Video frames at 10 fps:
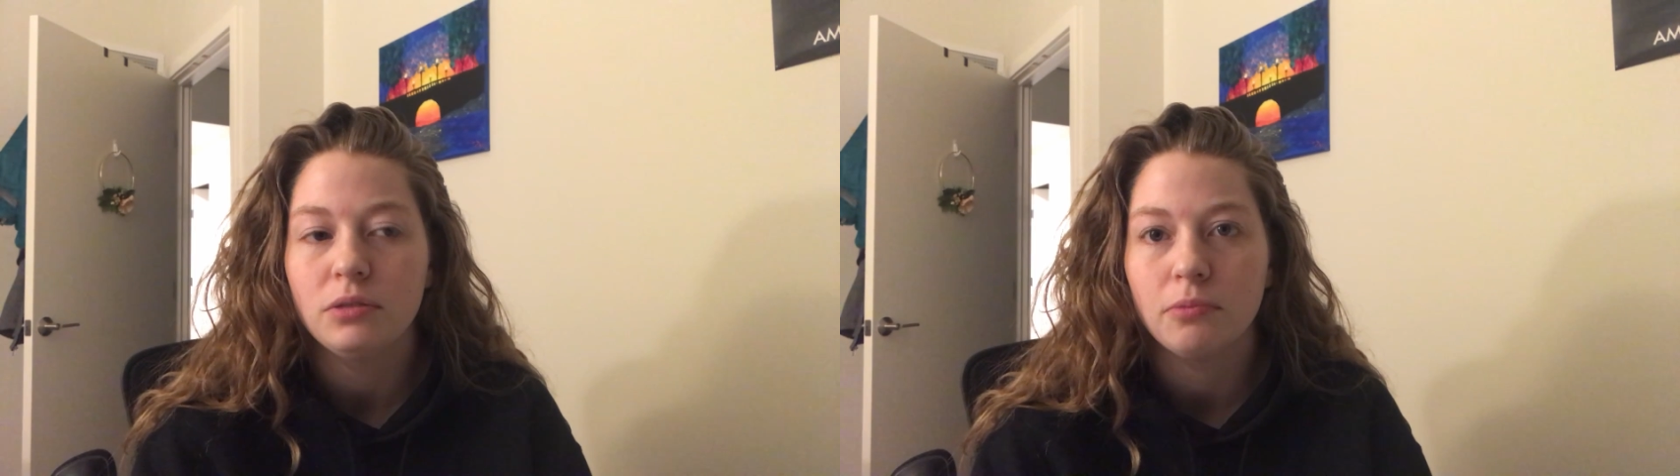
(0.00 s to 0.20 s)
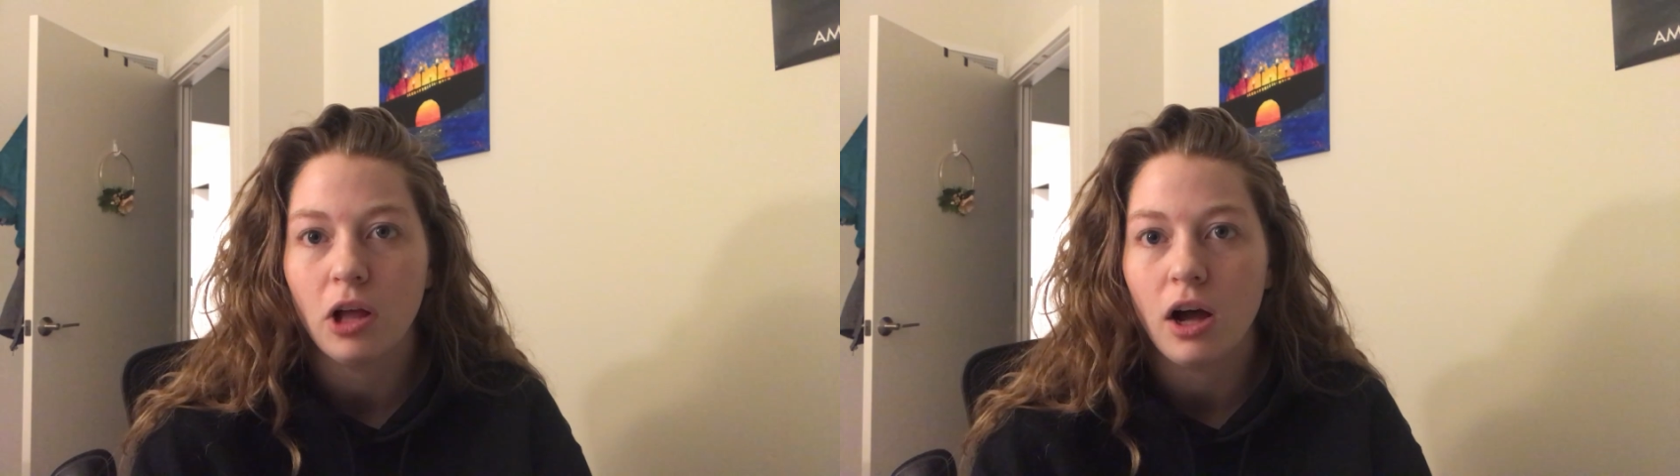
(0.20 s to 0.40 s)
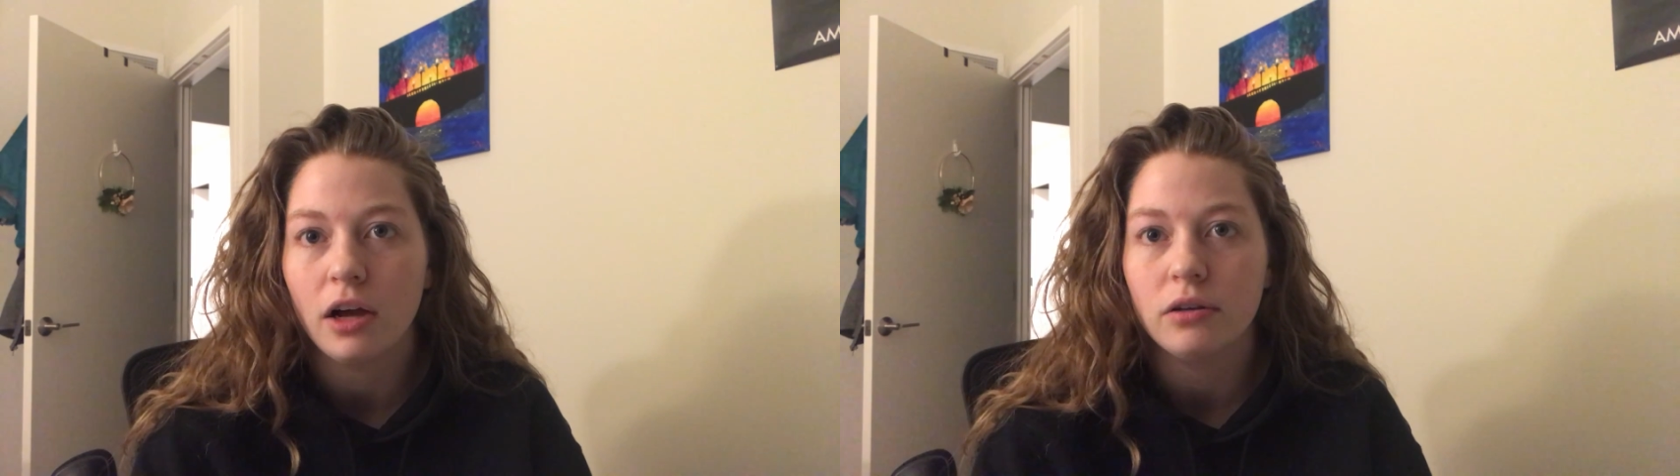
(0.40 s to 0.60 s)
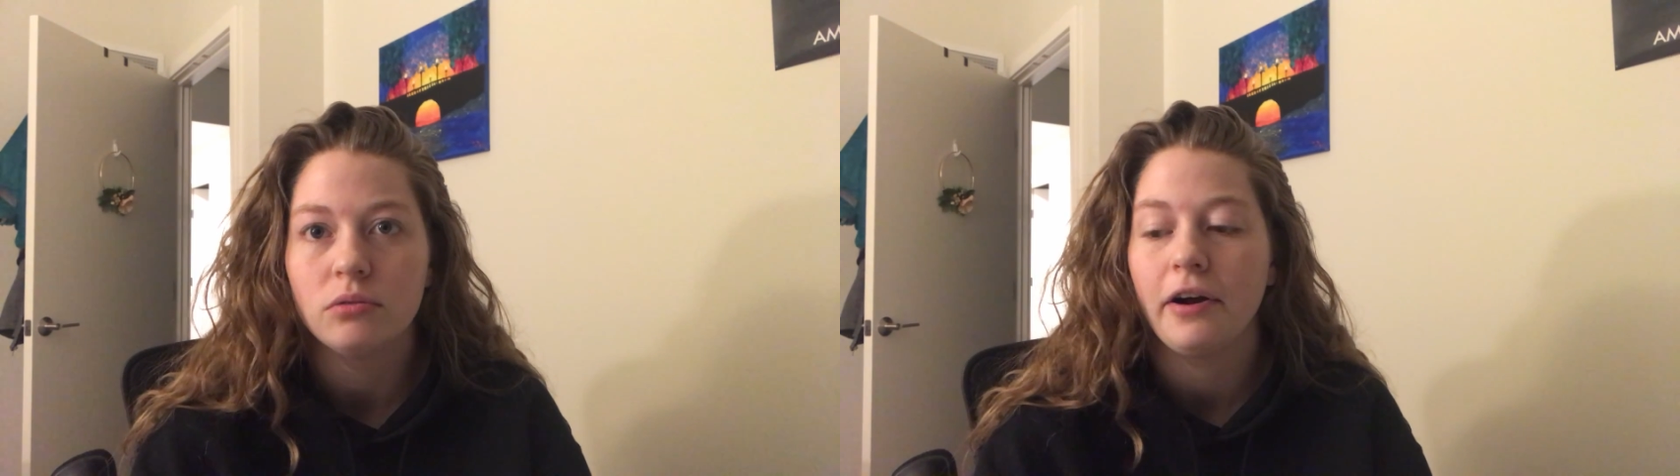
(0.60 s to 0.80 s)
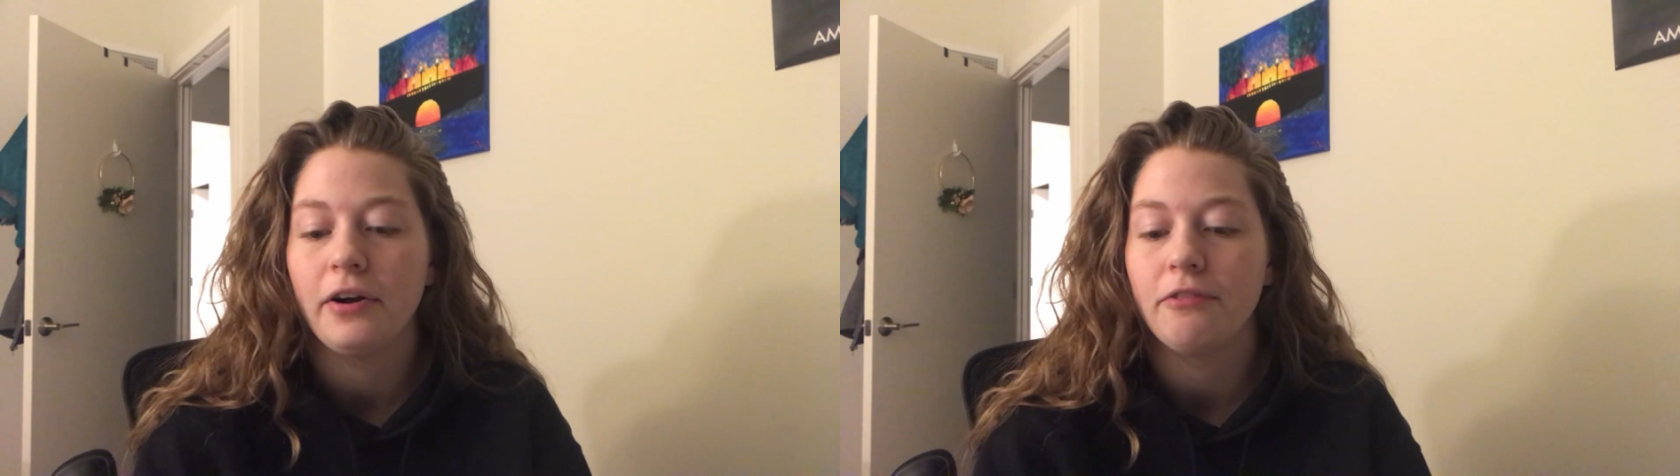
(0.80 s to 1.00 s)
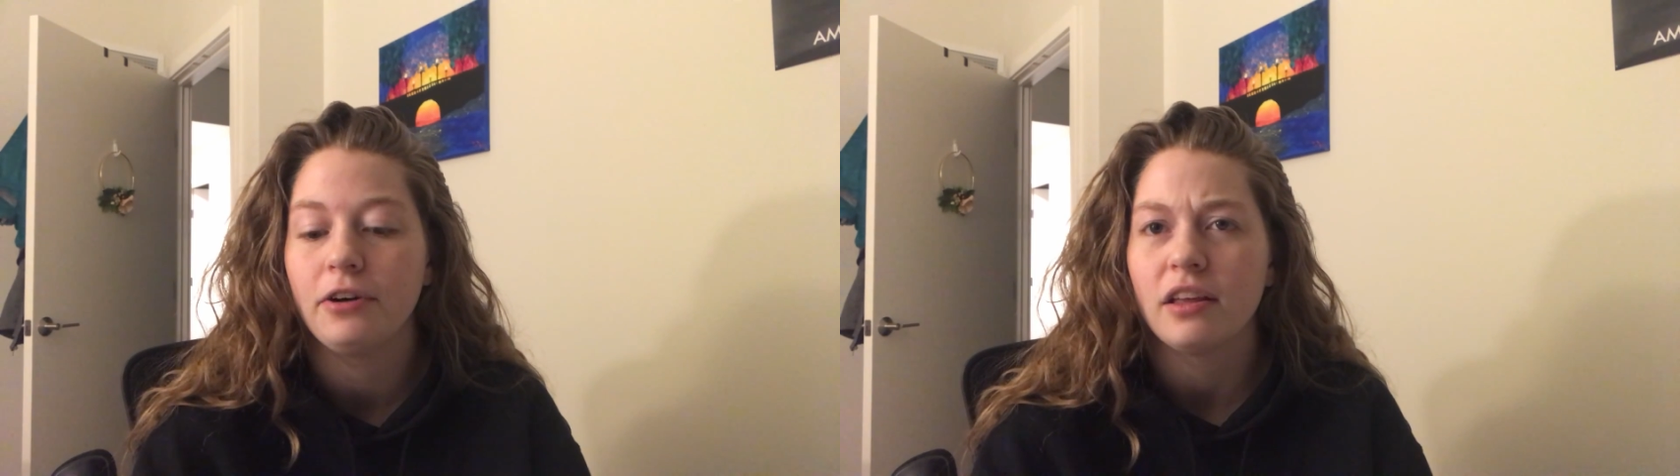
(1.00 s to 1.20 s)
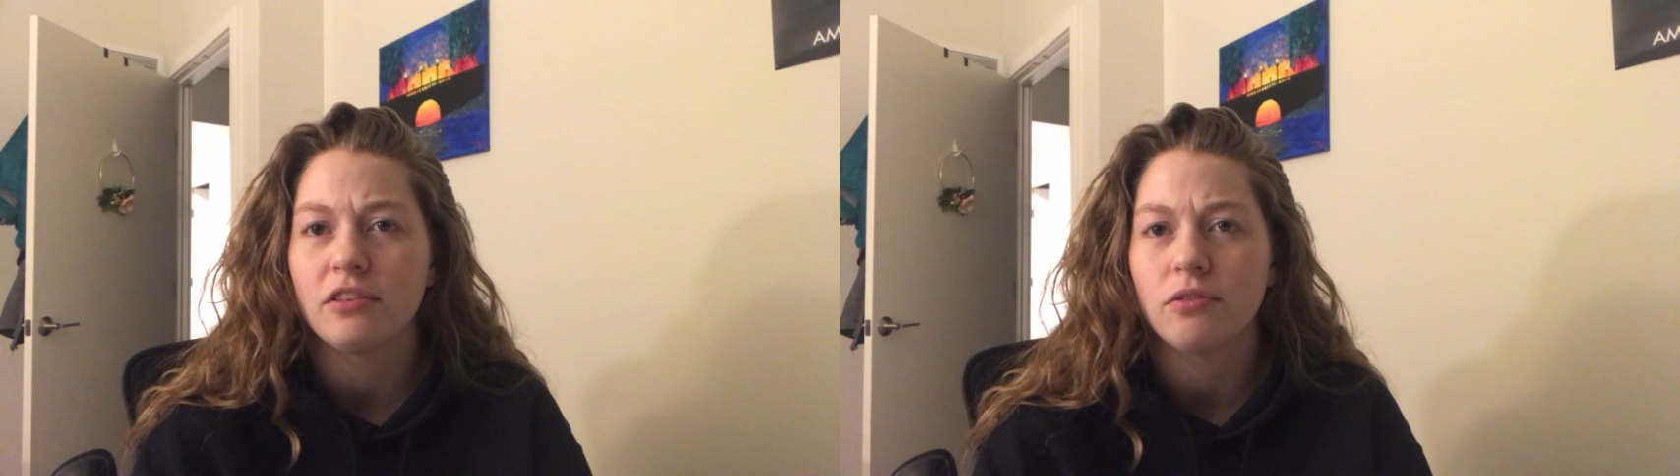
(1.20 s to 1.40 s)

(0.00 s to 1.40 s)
blog of, I think it's